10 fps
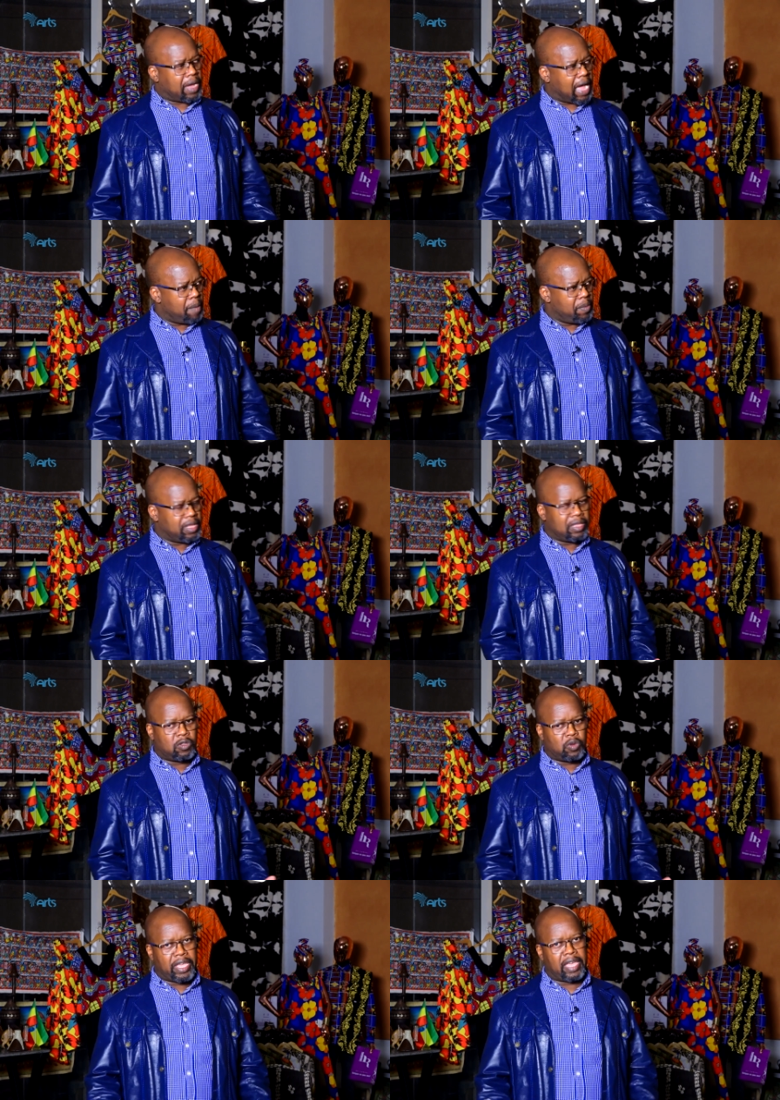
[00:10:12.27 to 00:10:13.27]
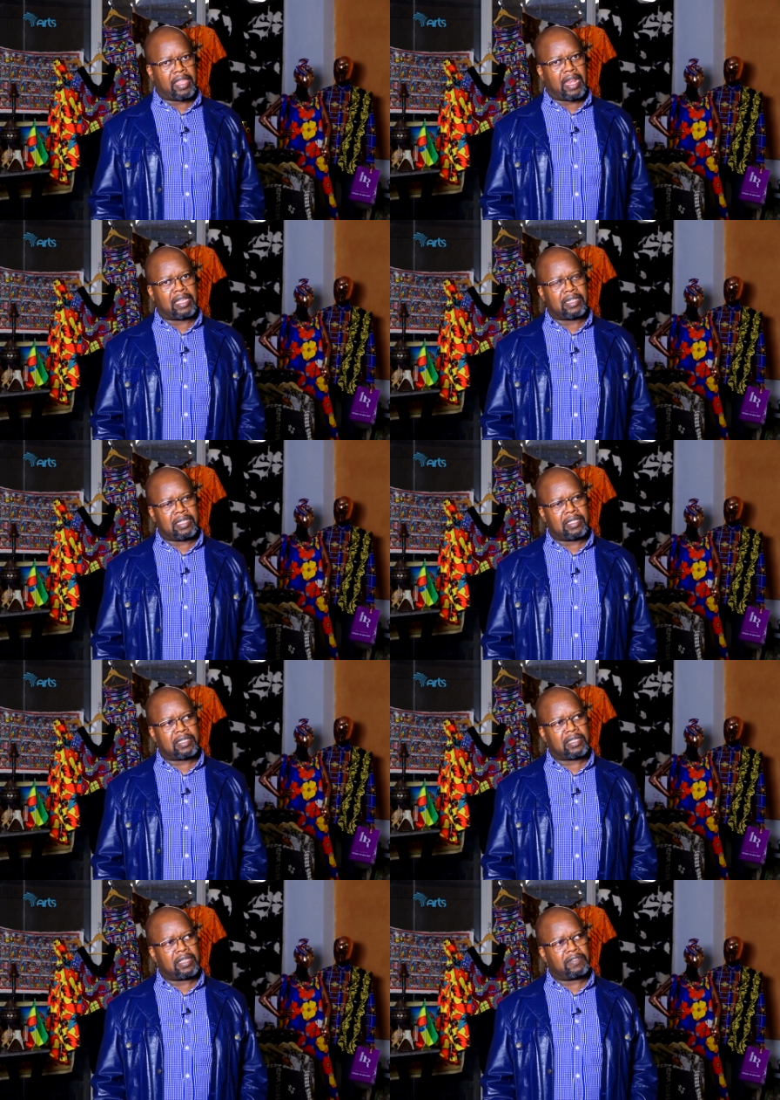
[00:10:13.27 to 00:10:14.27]
coming together like
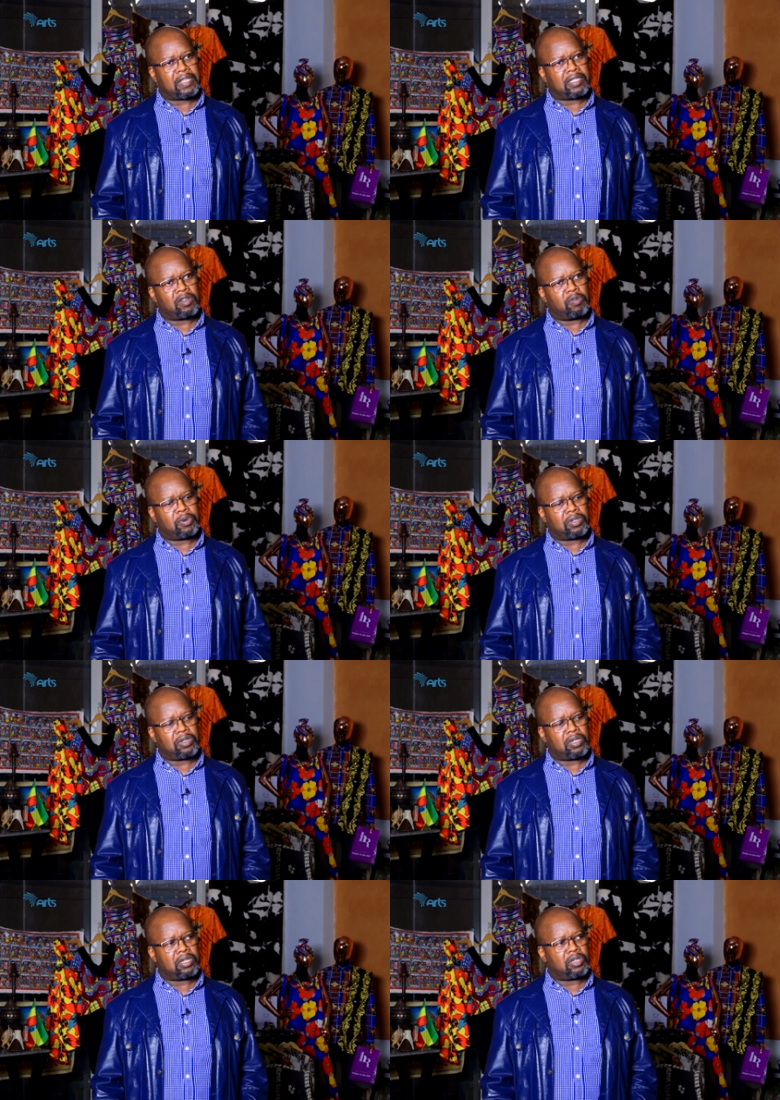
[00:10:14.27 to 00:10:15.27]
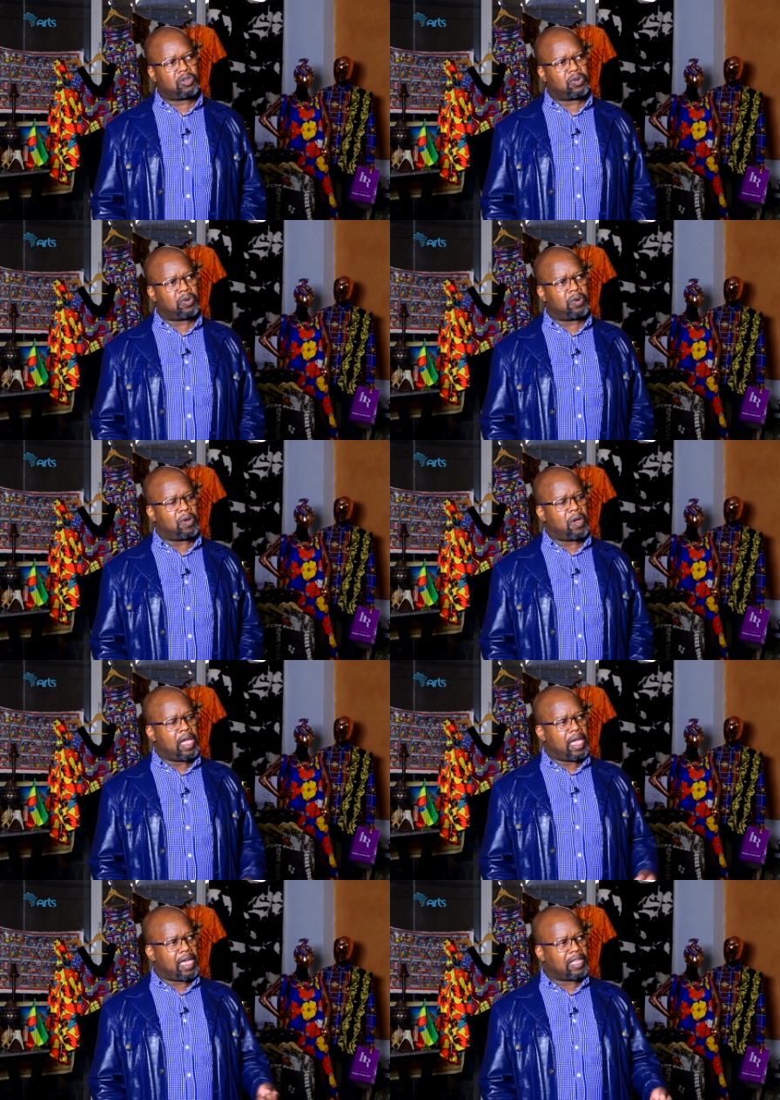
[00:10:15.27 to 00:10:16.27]
this gives us an opportunity to,
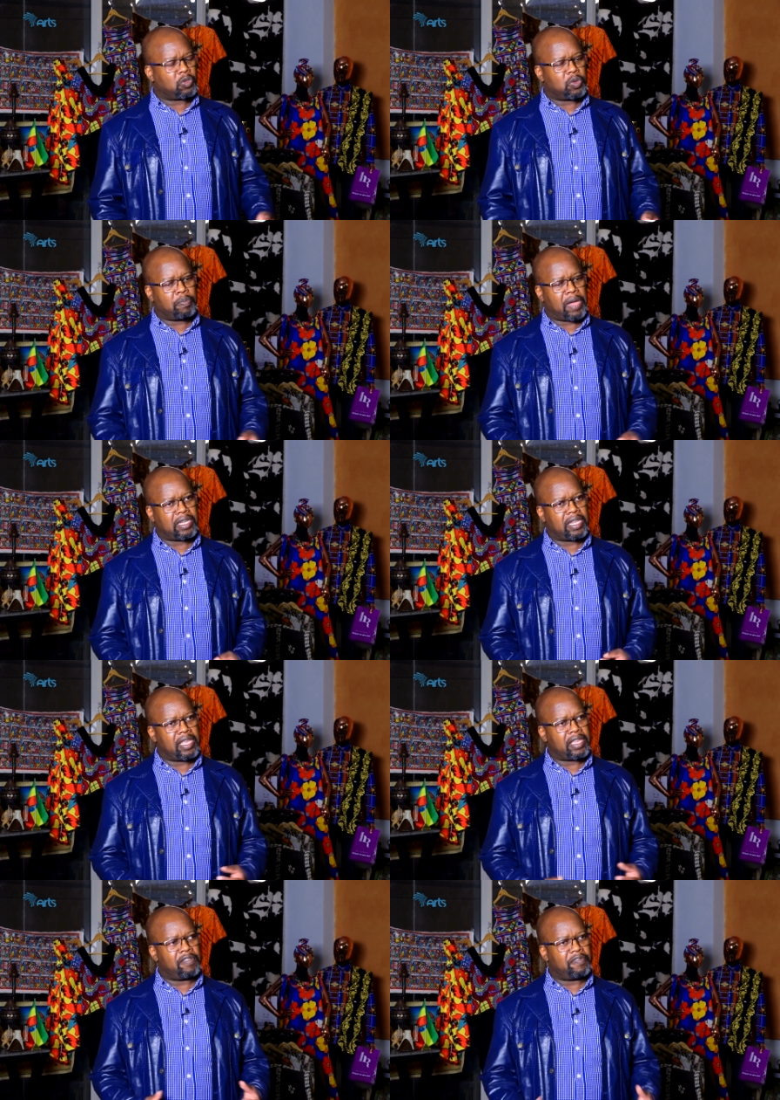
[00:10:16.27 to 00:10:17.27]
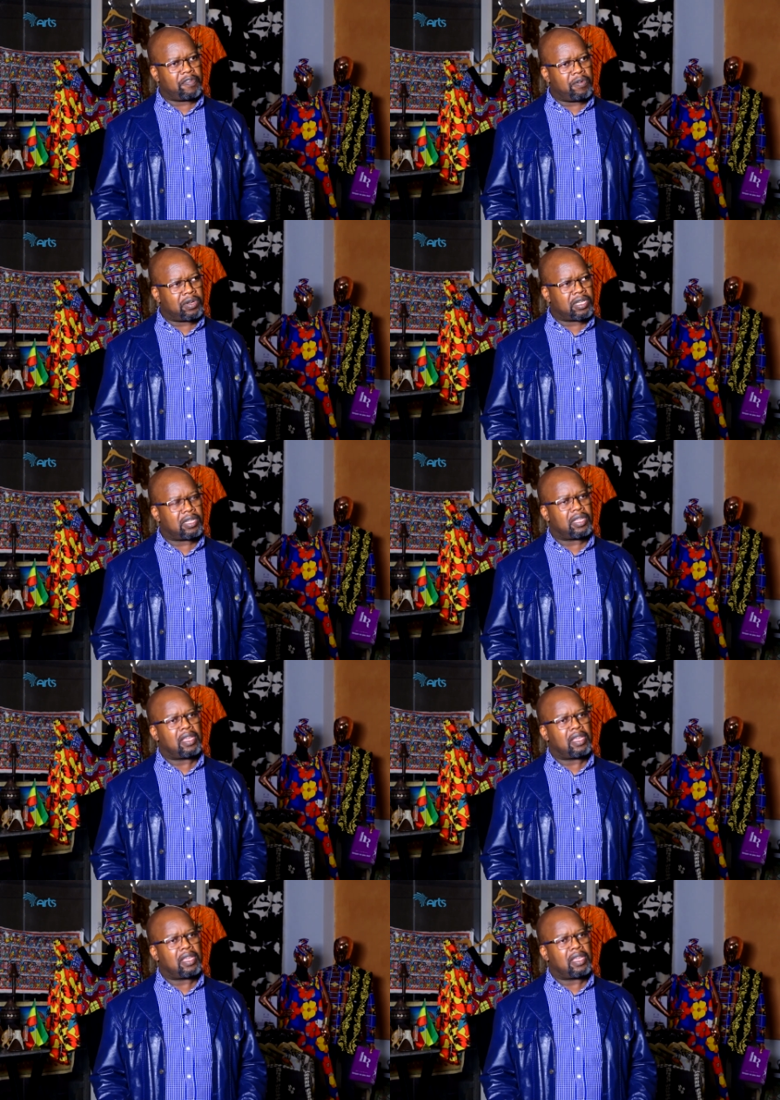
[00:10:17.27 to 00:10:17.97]
as we partake in food,